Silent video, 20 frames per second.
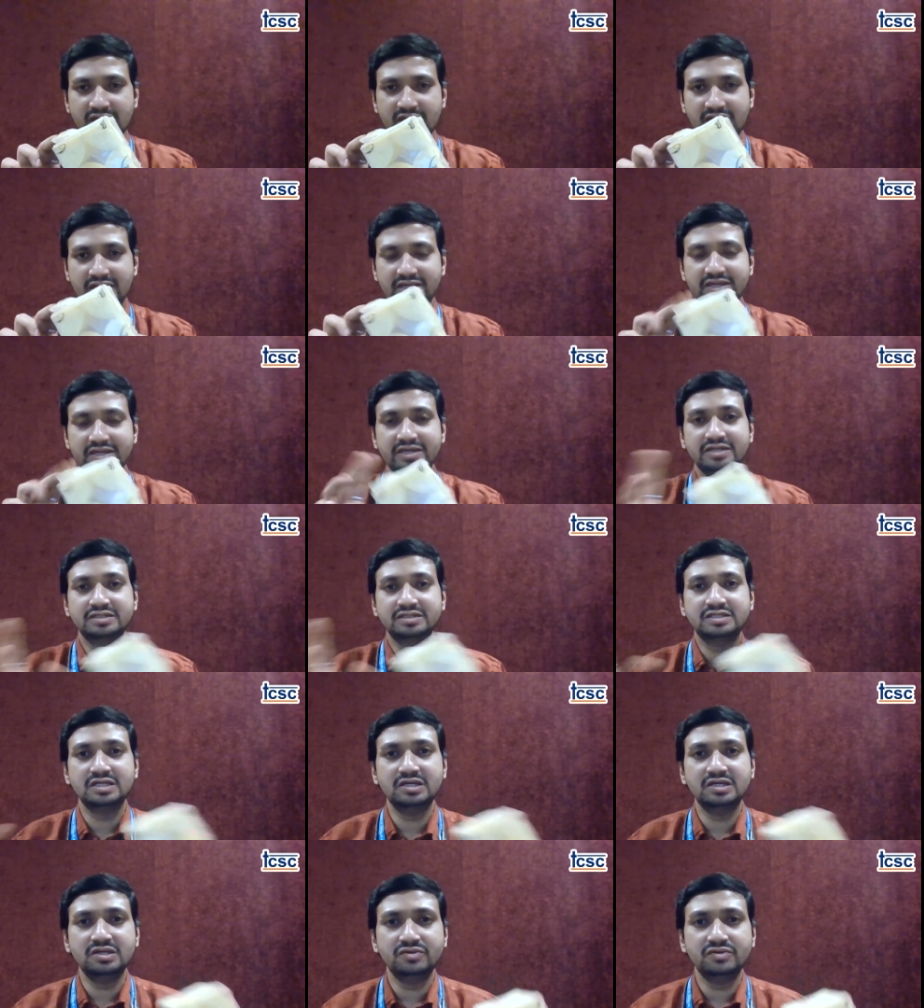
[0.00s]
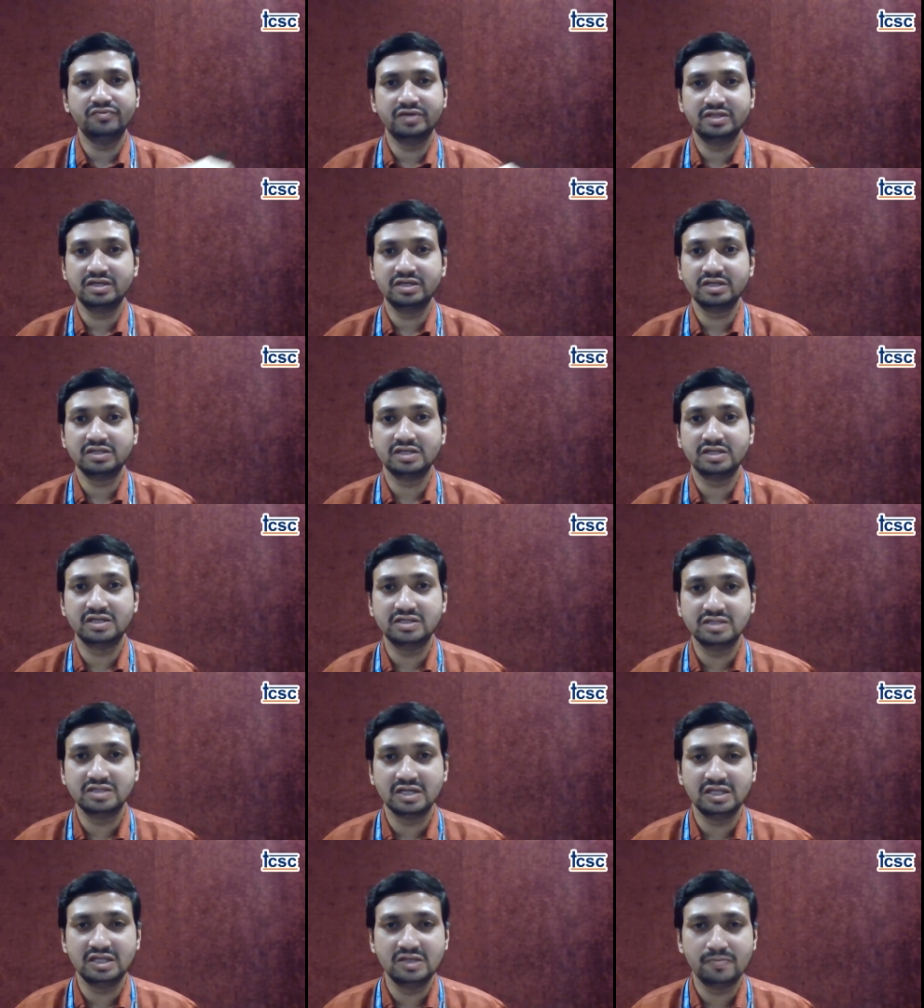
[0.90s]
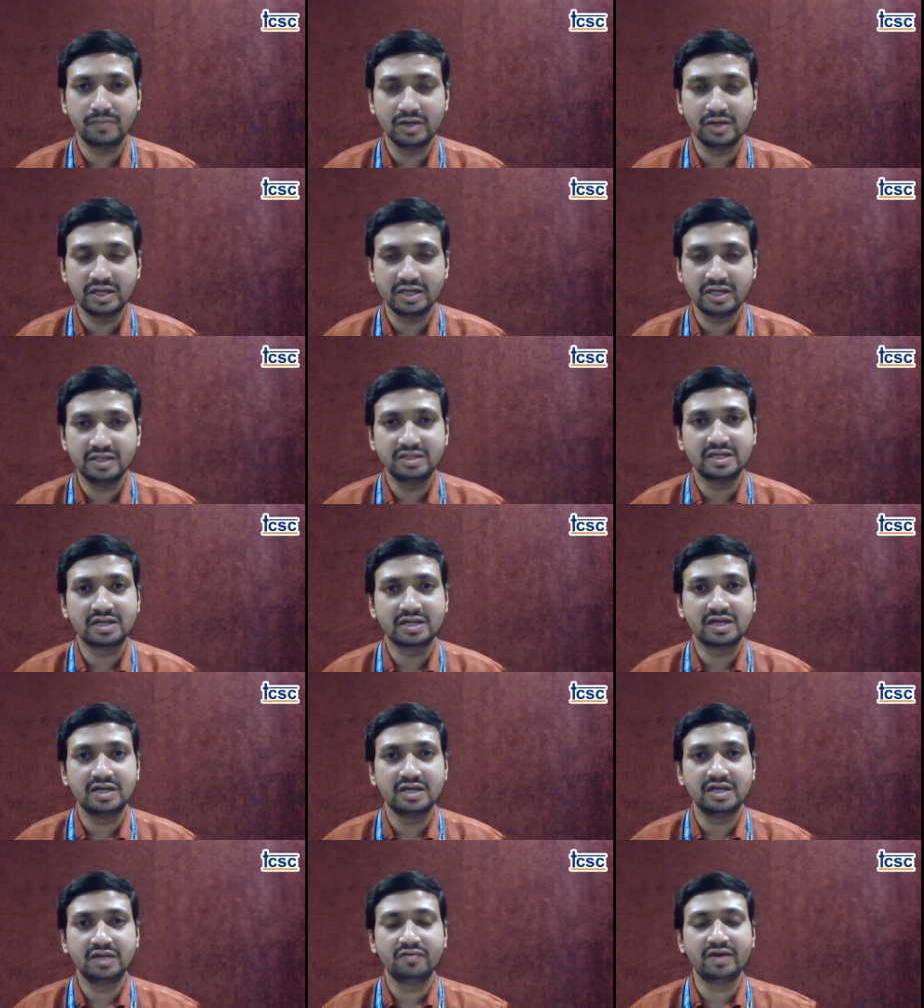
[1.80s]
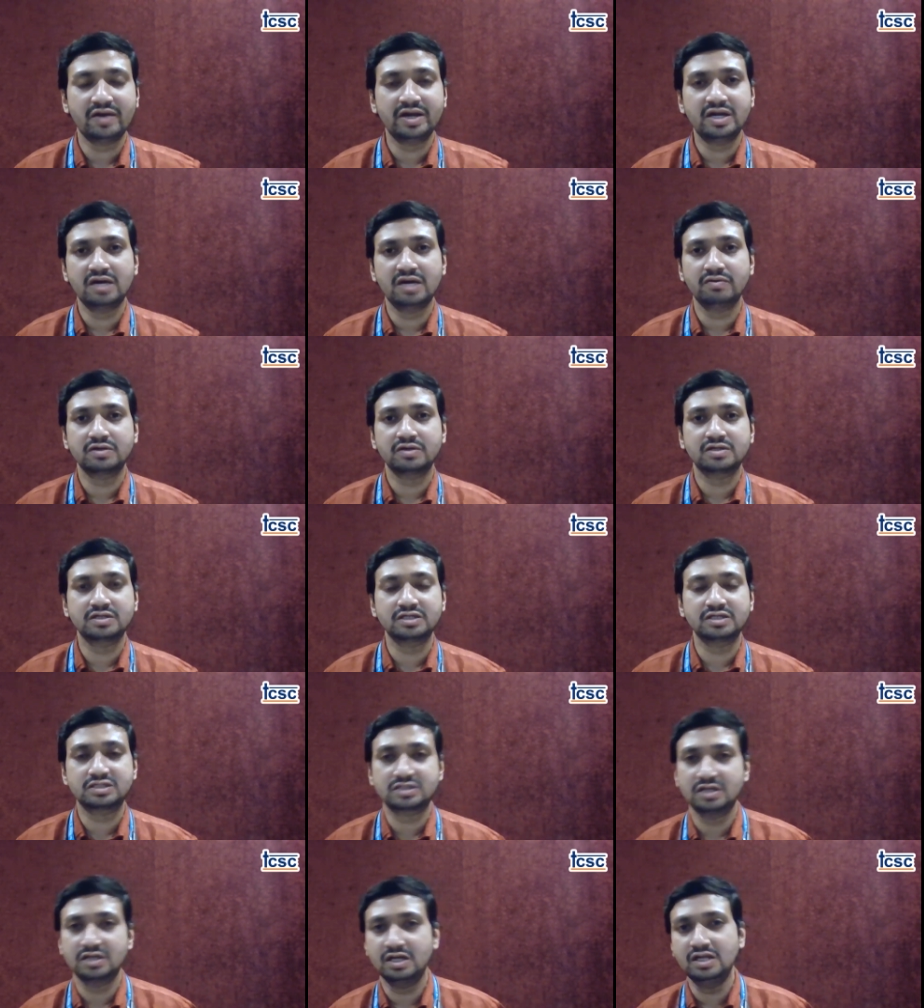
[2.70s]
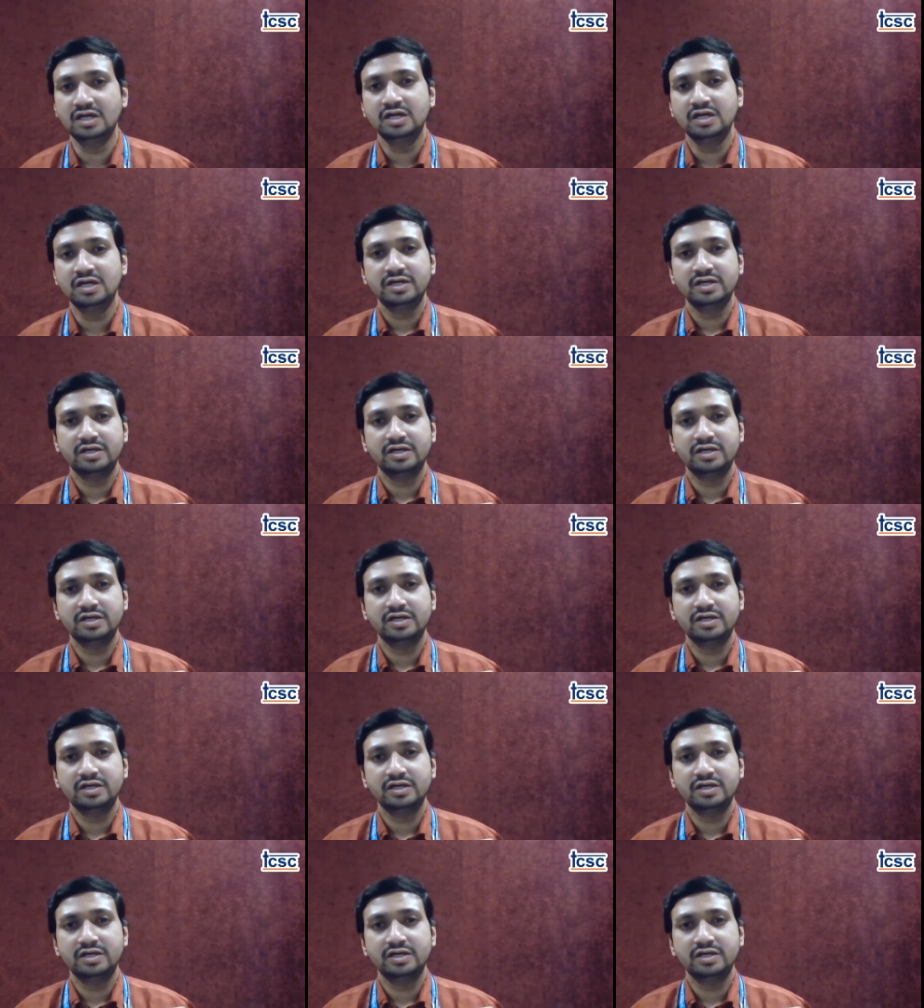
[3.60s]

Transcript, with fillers: and let us see whether there is any plane that can divide our crystal